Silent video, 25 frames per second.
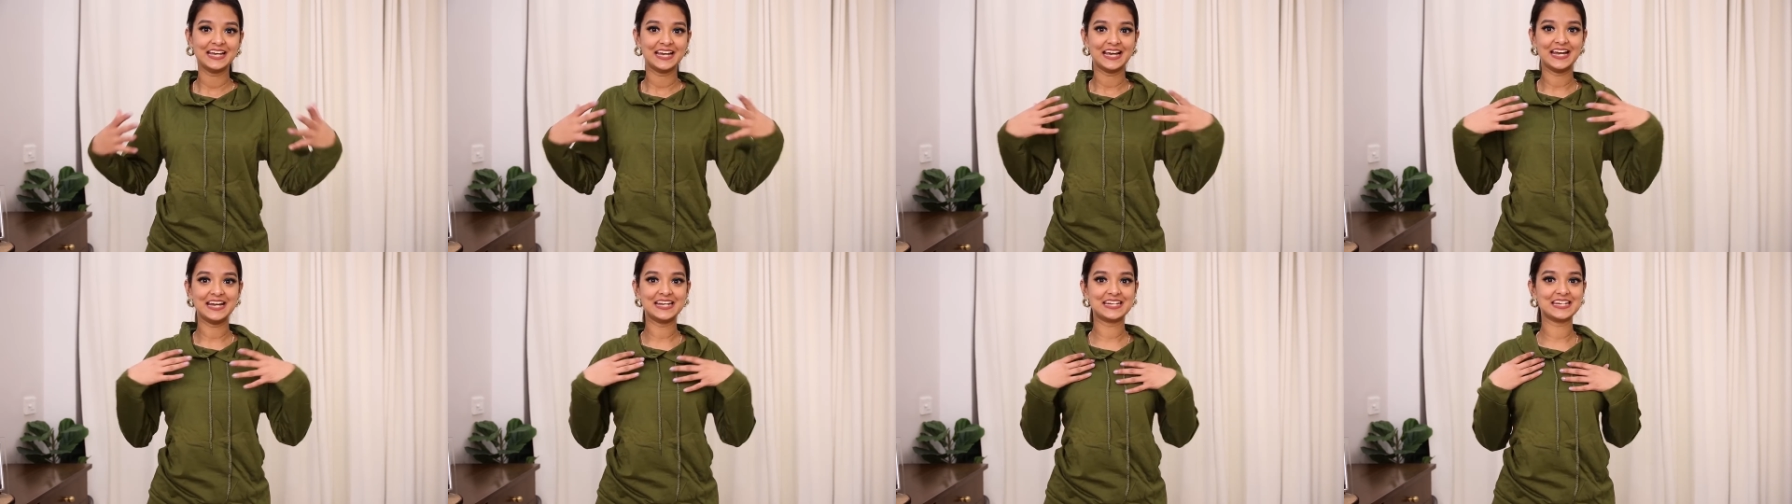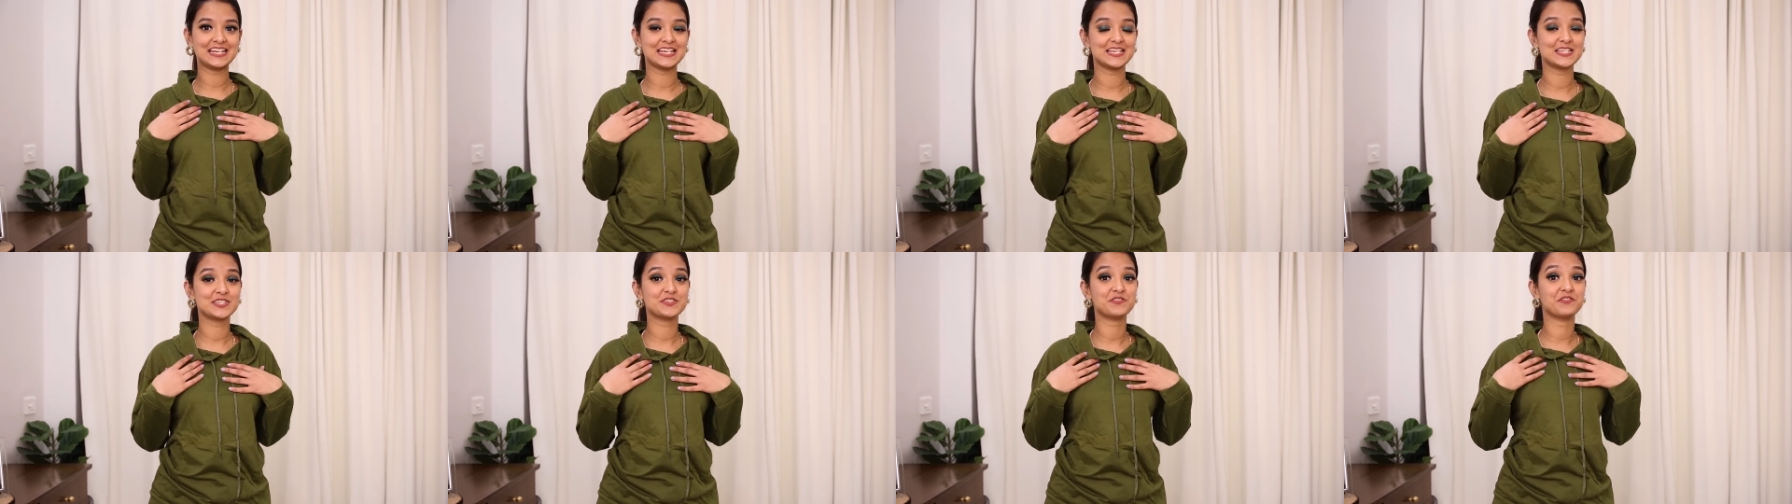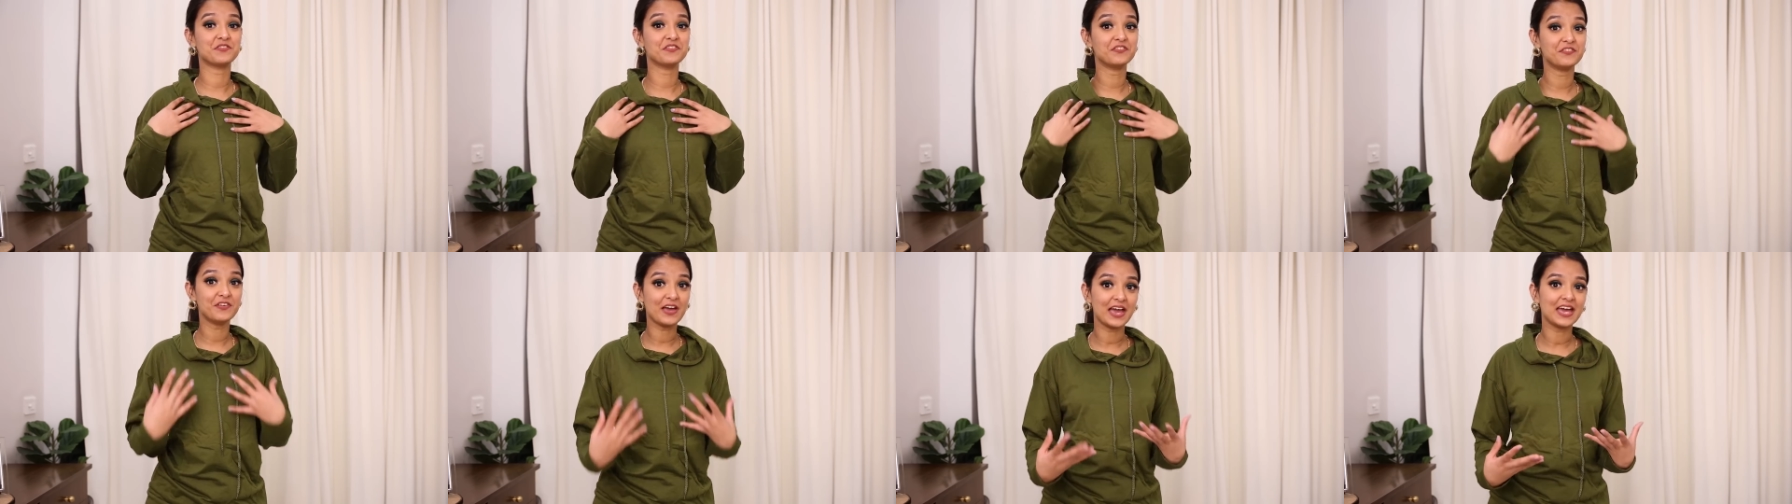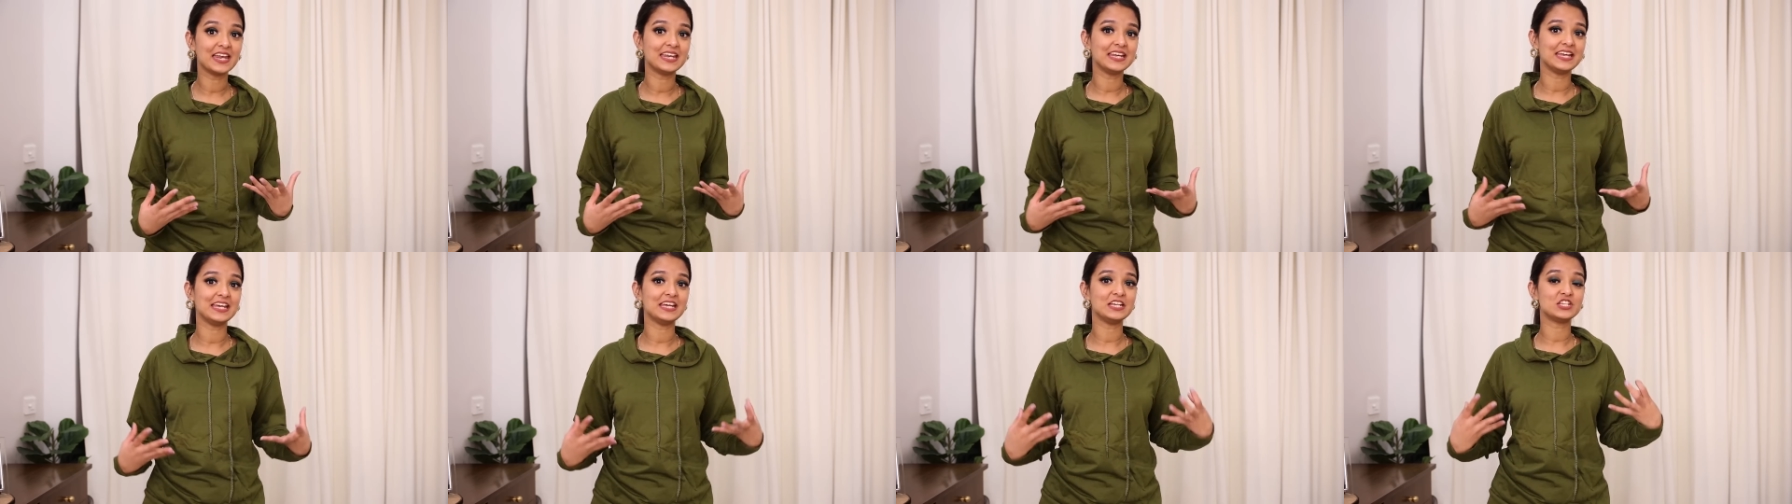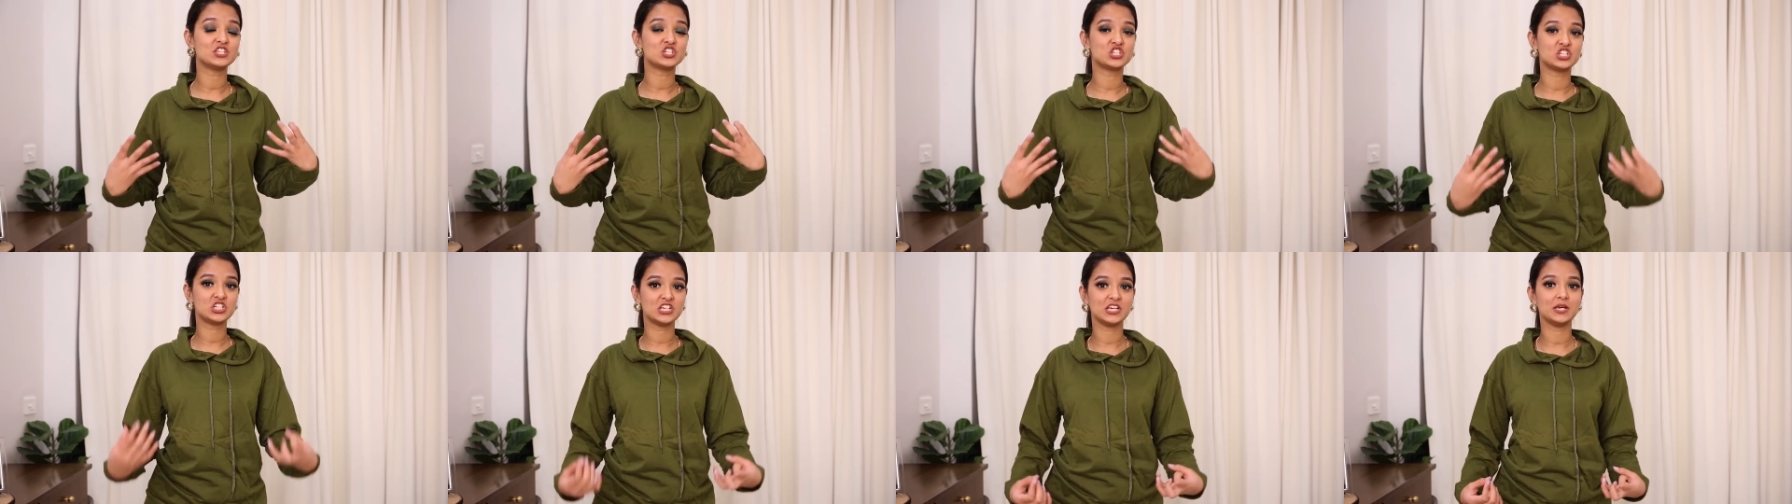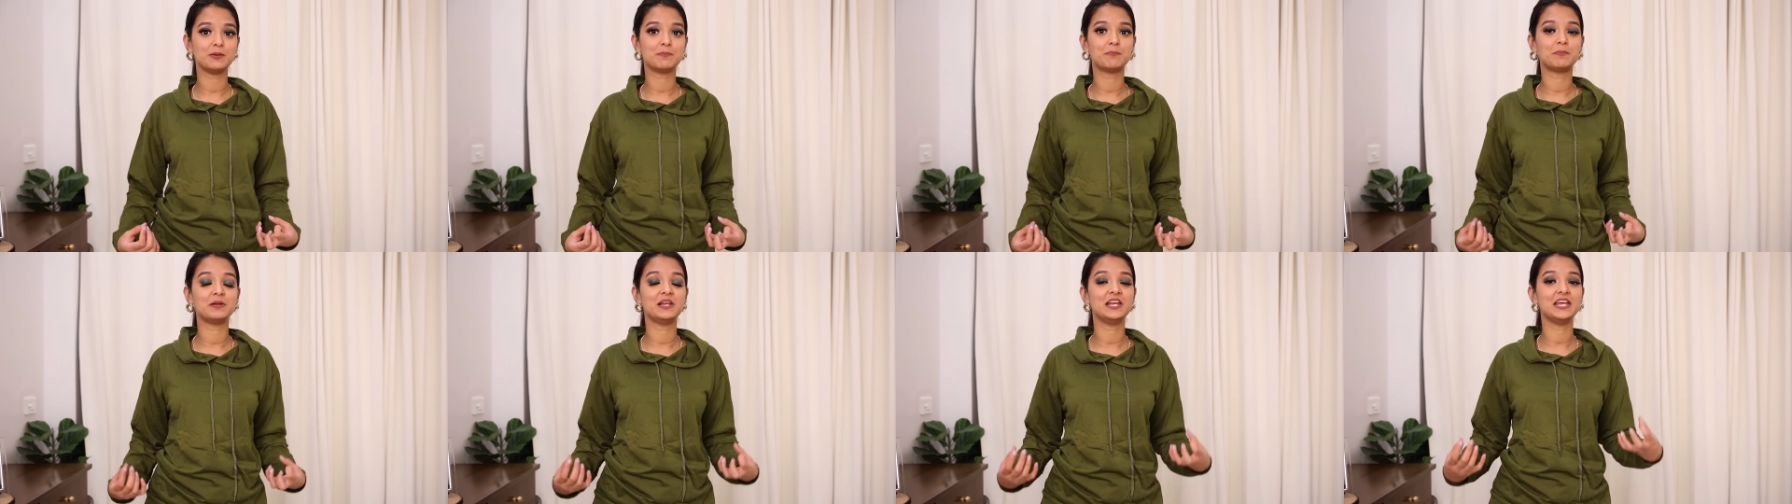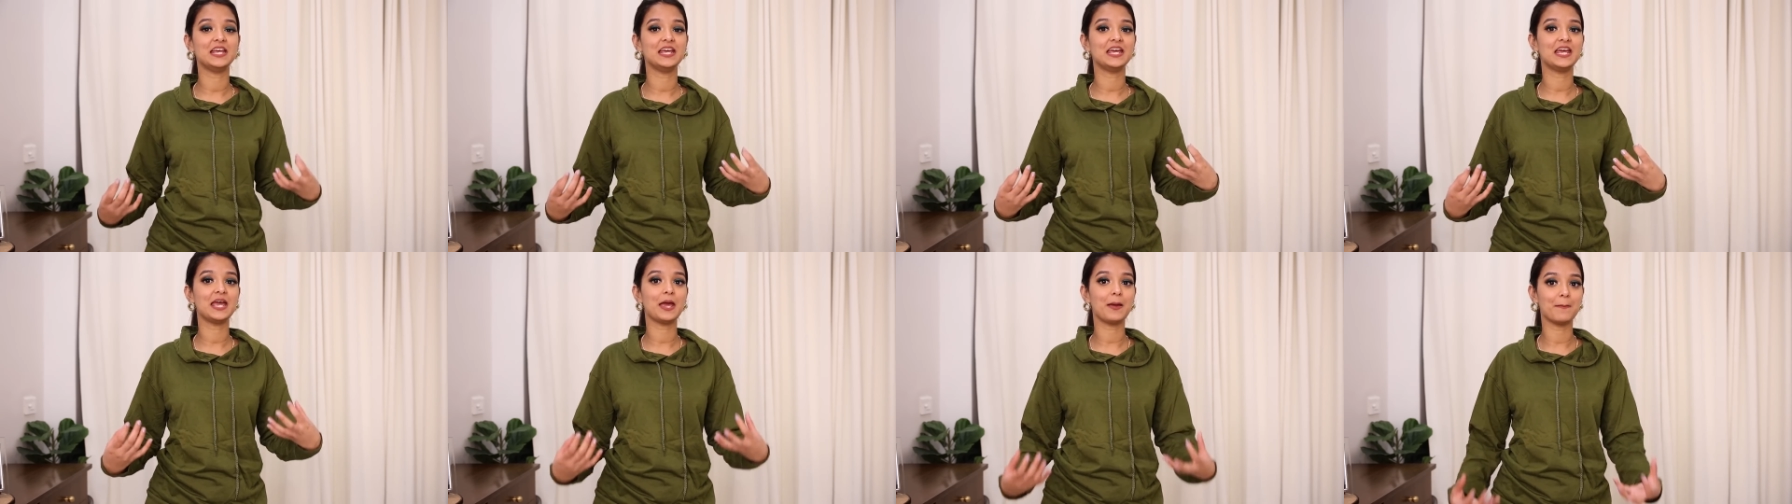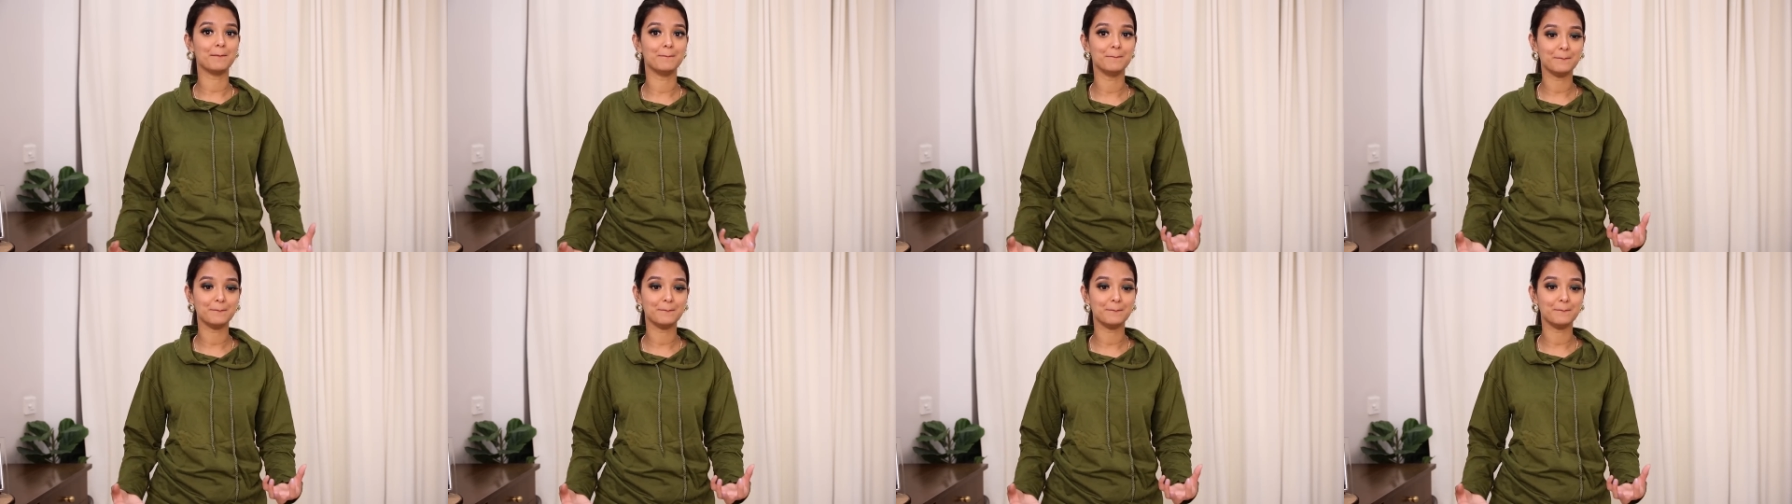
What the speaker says: It is very cheaply